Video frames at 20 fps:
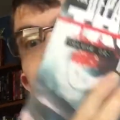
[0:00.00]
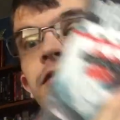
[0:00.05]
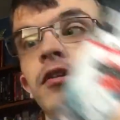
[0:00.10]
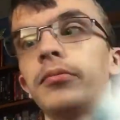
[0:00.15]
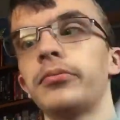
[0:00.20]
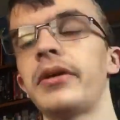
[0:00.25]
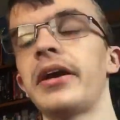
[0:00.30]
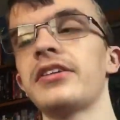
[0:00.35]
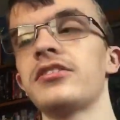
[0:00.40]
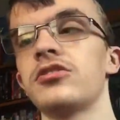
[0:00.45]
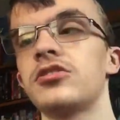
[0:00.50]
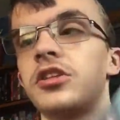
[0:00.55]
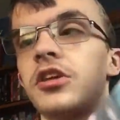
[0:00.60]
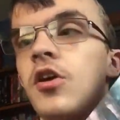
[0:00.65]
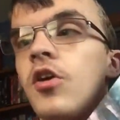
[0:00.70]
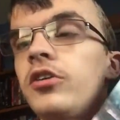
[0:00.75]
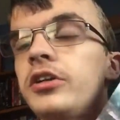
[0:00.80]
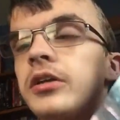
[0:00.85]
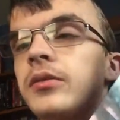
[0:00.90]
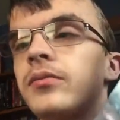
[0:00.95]
full price it's the
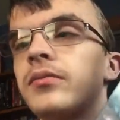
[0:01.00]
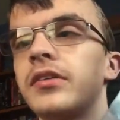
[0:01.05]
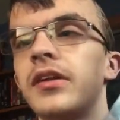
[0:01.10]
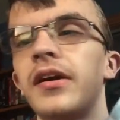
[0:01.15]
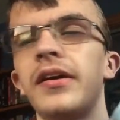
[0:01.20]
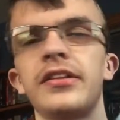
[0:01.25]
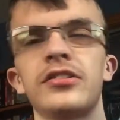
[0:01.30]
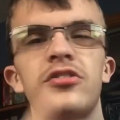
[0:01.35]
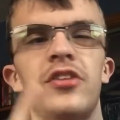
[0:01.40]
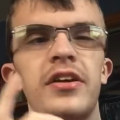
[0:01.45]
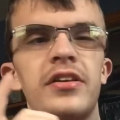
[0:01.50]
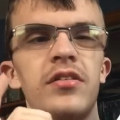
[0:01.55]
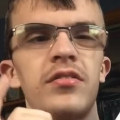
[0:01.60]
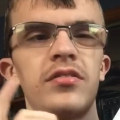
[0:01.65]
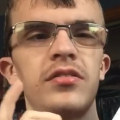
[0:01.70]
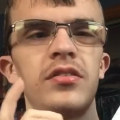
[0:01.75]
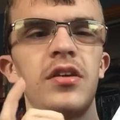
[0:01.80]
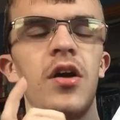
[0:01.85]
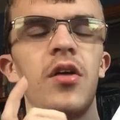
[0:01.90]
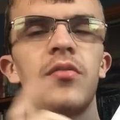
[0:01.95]
only uh, sorry
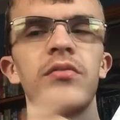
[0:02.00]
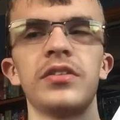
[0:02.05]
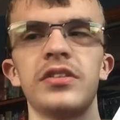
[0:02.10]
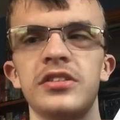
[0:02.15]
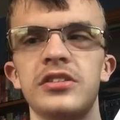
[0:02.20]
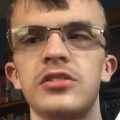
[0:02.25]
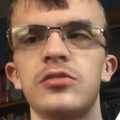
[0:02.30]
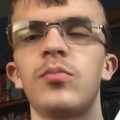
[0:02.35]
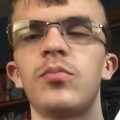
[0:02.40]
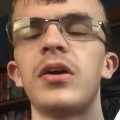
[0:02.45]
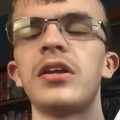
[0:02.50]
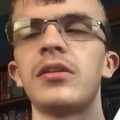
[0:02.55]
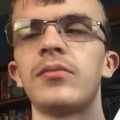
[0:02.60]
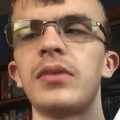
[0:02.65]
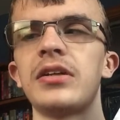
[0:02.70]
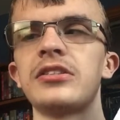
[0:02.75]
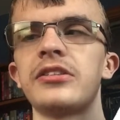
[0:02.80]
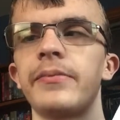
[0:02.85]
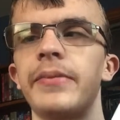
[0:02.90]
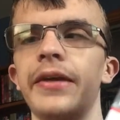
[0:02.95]
no this is one of the
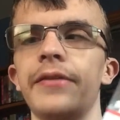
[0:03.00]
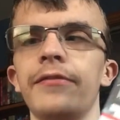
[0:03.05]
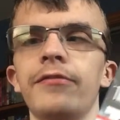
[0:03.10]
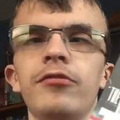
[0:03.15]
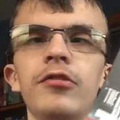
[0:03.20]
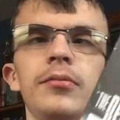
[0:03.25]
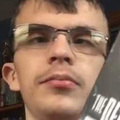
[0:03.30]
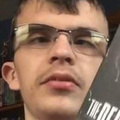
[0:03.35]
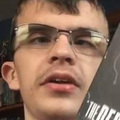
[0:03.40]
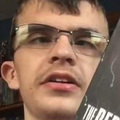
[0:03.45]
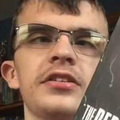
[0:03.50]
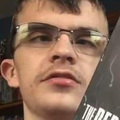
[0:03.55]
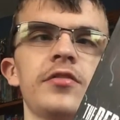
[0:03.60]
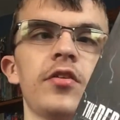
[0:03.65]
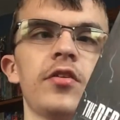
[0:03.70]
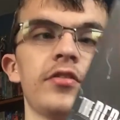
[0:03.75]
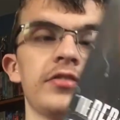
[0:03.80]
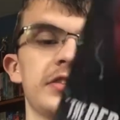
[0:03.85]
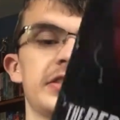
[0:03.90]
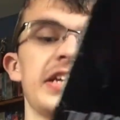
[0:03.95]
ones i paid full price
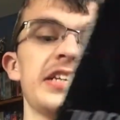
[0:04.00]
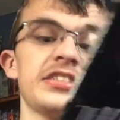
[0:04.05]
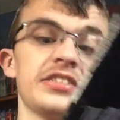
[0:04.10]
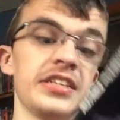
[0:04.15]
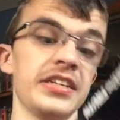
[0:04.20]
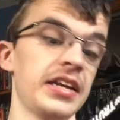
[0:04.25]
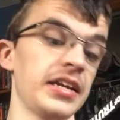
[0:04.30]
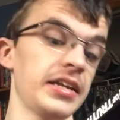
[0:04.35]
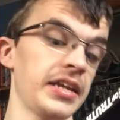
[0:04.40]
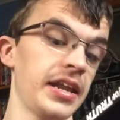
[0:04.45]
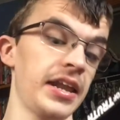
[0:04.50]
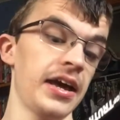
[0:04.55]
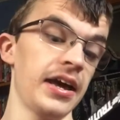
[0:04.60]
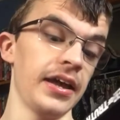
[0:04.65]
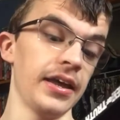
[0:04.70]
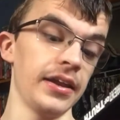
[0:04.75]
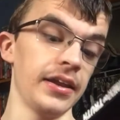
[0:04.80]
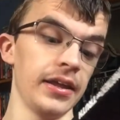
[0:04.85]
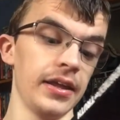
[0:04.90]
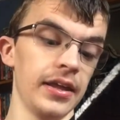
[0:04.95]
for
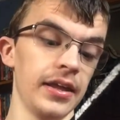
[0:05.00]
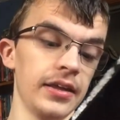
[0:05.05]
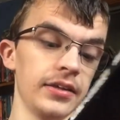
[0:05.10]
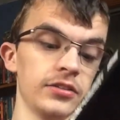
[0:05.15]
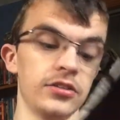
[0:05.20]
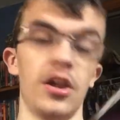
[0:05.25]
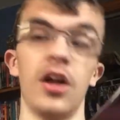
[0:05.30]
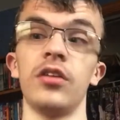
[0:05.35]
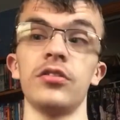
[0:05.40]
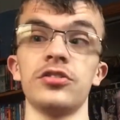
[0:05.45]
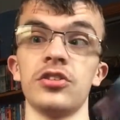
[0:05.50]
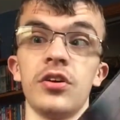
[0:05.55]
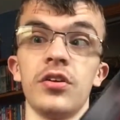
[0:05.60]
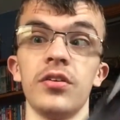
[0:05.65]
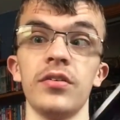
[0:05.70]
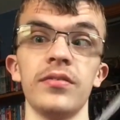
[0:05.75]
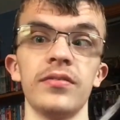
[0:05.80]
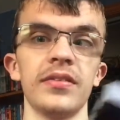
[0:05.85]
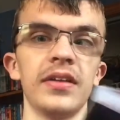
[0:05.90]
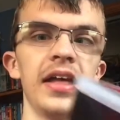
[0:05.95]
16.99
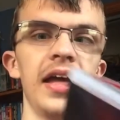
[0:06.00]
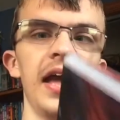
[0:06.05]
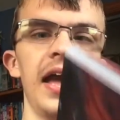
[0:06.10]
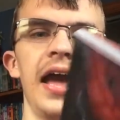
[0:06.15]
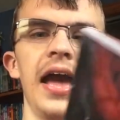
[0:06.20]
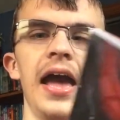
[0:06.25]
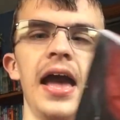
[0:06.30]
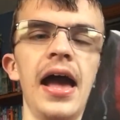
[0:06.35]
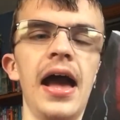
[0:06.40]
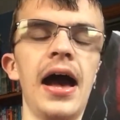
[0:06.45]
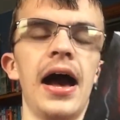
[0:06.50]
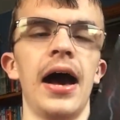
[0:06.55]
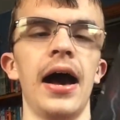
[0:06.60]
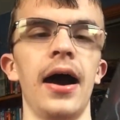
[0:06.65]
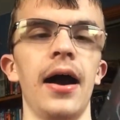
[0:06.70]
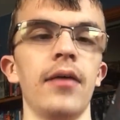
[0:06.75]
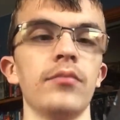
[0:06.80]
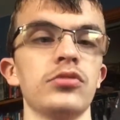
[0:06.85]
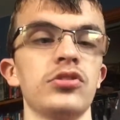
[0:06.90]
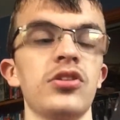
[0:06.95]
also
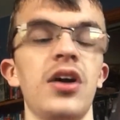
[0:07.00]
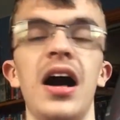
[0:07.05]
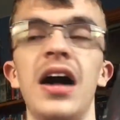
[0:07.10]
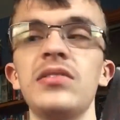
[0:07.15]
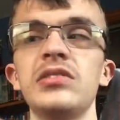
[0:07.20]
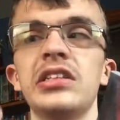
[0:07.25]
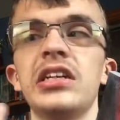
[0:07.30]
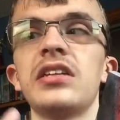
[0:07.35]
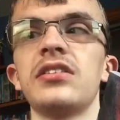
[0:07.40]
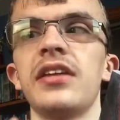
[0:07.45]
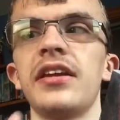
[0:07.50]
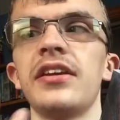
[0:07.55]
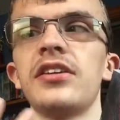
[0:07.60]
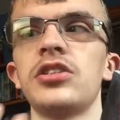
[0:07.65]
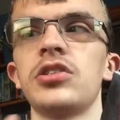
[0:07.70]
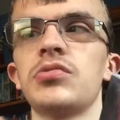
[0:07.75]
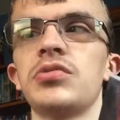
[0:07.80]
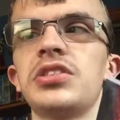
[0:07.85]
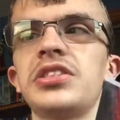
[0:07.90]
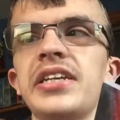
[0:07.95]
um so i'll have to get
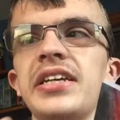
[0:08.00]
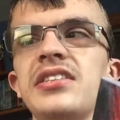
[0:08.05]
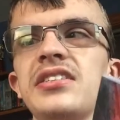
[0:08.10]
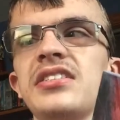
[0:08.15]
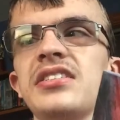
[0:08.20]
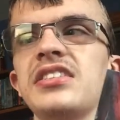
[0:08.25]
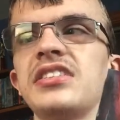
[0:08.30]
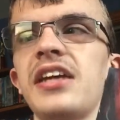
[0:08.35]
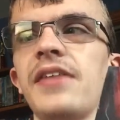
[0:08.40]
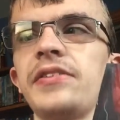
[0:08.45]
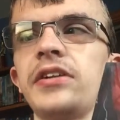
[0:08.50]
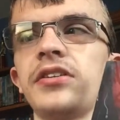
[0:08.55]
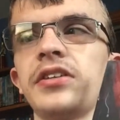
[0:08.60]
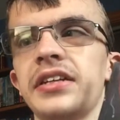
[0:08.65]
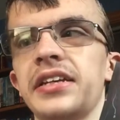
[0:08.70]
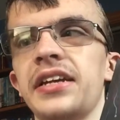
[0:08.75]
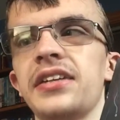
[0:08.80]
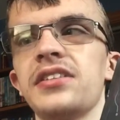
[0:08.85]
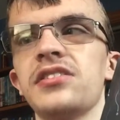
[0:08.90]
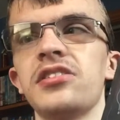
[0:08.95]
issues 6 and 7 on the
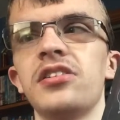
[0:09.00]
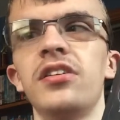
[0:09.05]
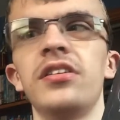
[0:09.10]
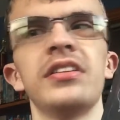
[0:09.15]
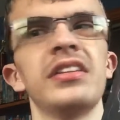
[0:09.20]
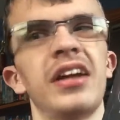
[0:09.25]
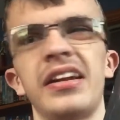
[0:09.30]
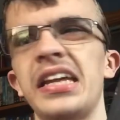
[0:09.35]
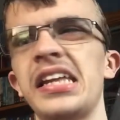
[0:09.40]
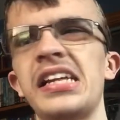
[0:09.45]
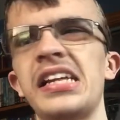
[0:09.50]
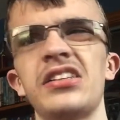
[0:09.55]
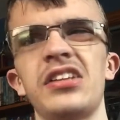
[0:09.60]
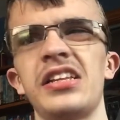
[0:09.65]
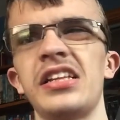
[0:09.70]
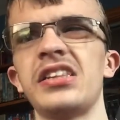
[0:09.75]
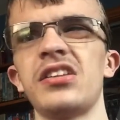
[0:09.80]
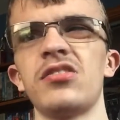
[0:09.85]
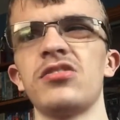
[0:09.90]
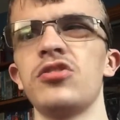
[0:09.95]
kindle i think, I
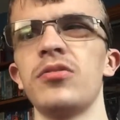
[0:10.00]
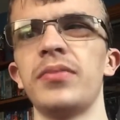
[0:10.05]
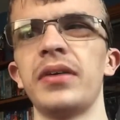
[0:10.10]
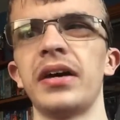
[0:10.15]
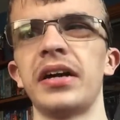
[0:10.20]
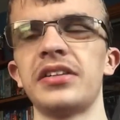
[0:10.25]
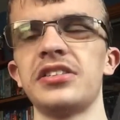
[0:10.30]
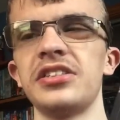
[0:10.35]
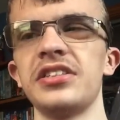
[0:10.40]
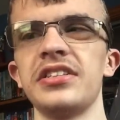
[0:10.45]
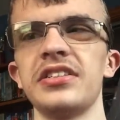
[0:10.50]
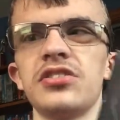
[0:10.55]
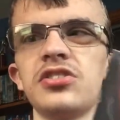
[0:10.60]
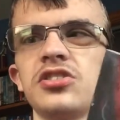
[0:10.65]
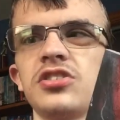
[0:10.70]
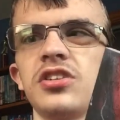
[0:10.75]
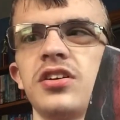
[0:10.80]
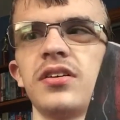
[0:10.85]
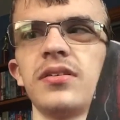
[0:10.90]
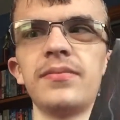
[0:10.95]
think they're two bucks each
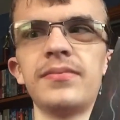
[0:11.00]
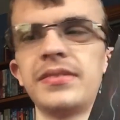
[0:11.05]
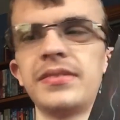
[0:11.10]
so